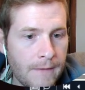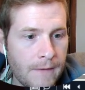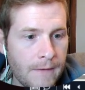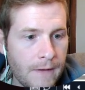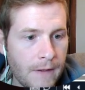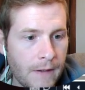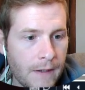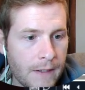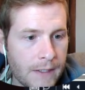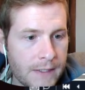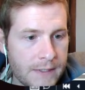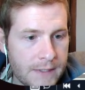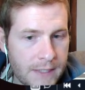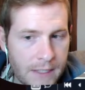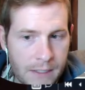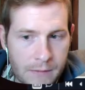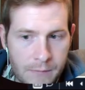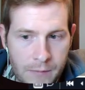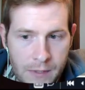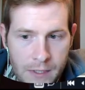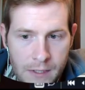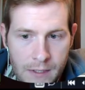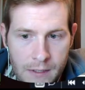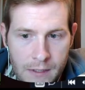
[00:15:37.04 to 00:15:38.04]
Because it
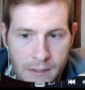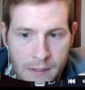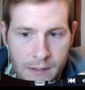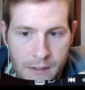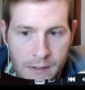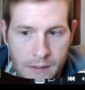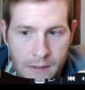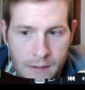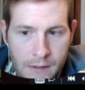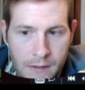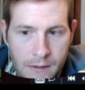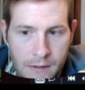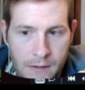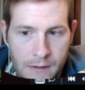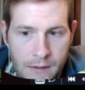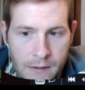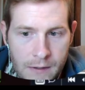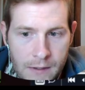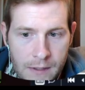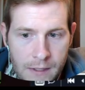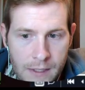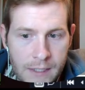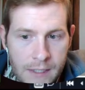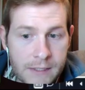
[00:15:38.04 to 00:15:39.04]
can
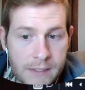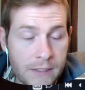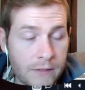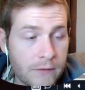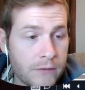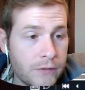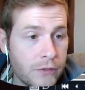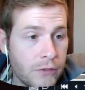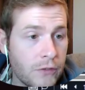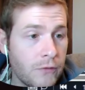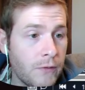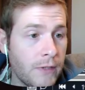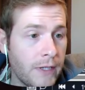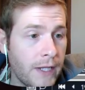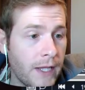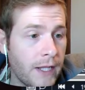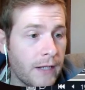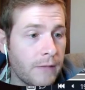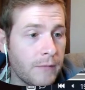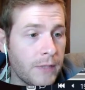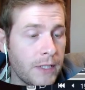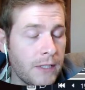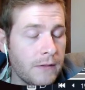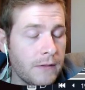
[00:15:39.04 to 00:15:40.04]
deal 2 an
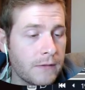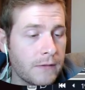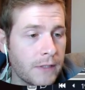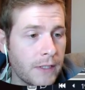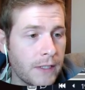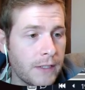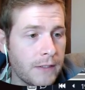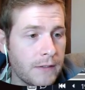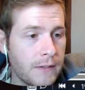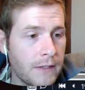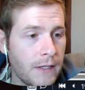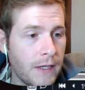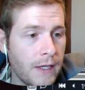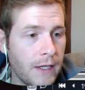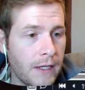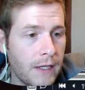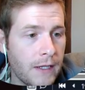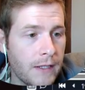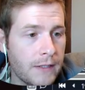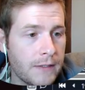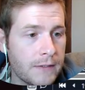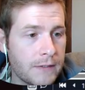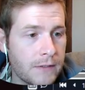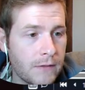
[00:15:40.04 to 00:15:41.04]
enemy, okay?
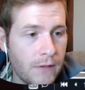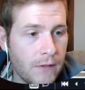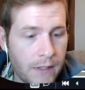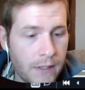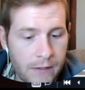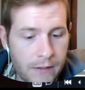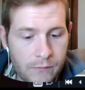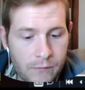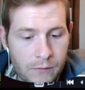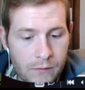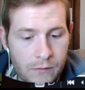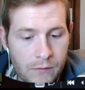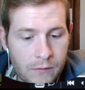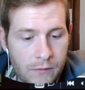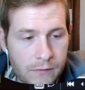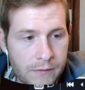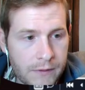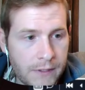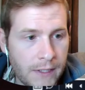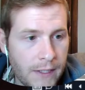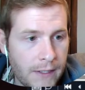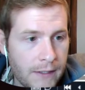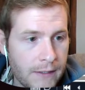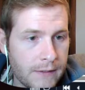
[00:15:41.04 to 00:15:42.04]
And so I will
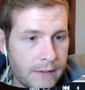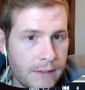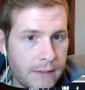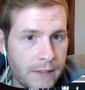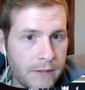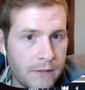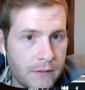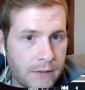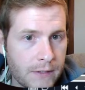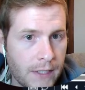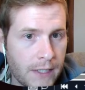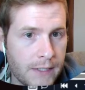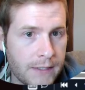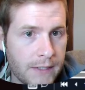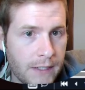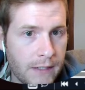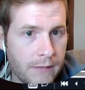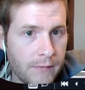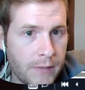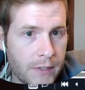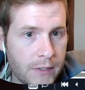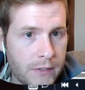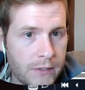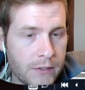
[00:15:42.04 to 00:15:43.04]
took that
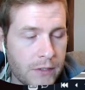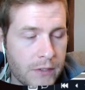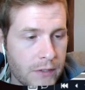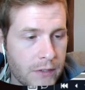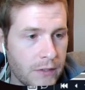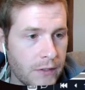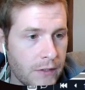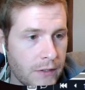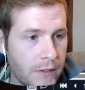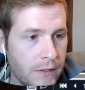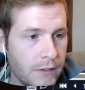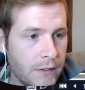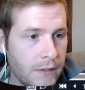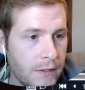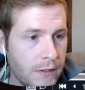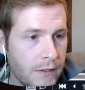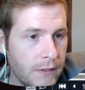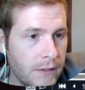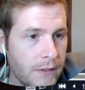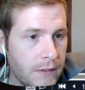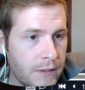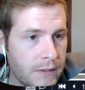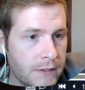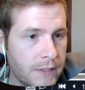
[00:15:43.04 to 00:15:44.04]
damage,
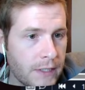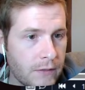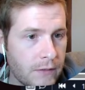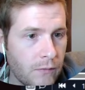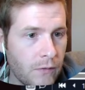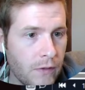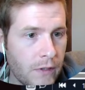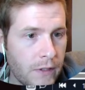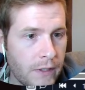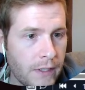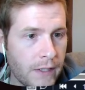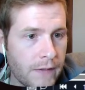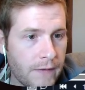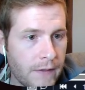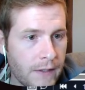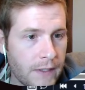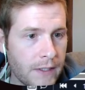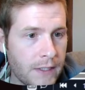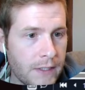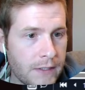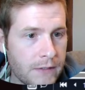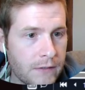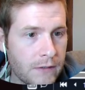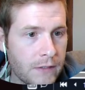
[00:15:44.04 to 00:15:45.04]
take 1, and then
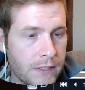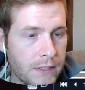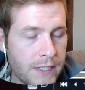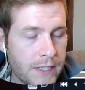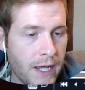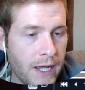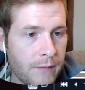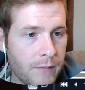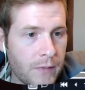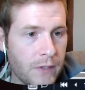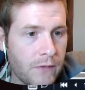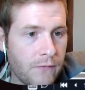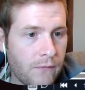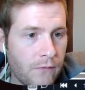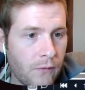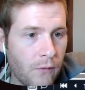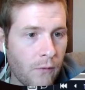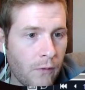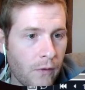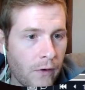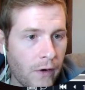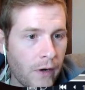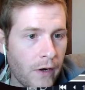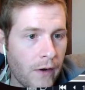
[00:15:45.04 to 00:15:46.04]
he's going to attack me
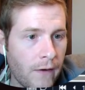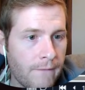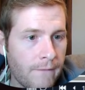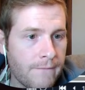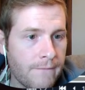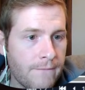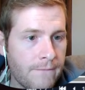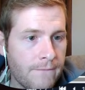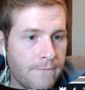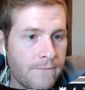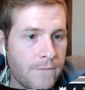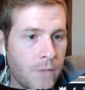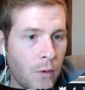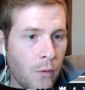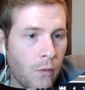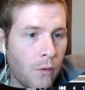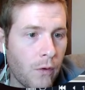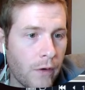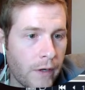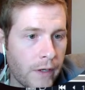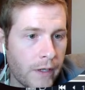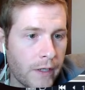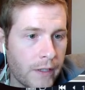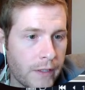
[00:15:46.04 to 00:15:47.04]
for
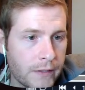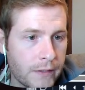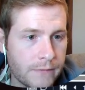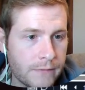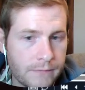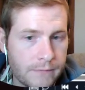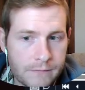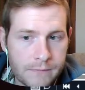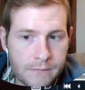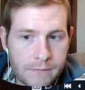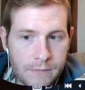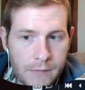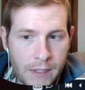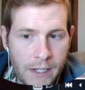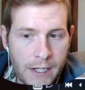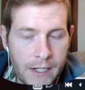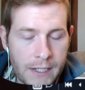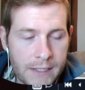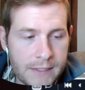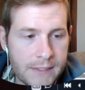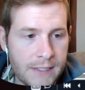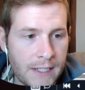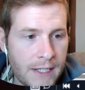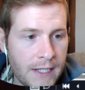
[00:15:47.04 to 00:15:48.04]
4. And
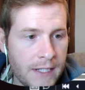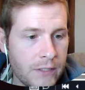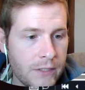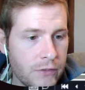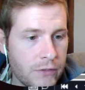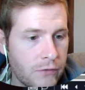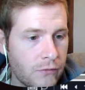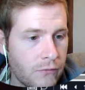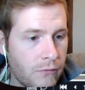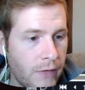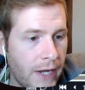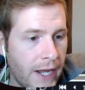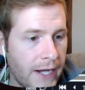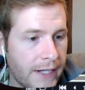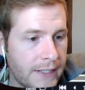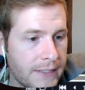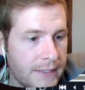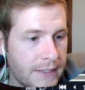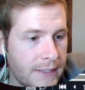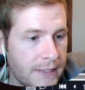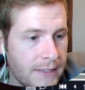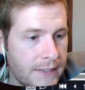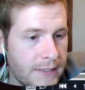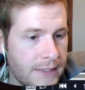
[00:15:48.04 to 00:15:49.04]
it's indirect
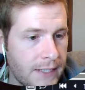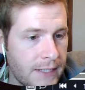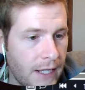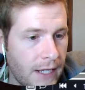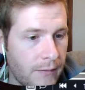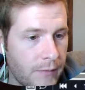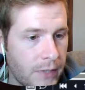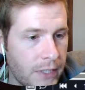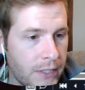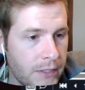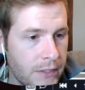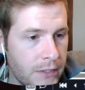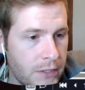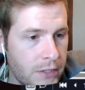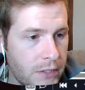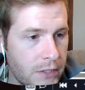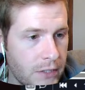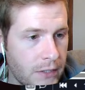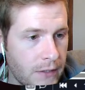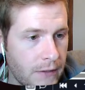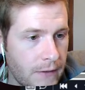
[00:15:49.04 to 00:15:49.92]
damage.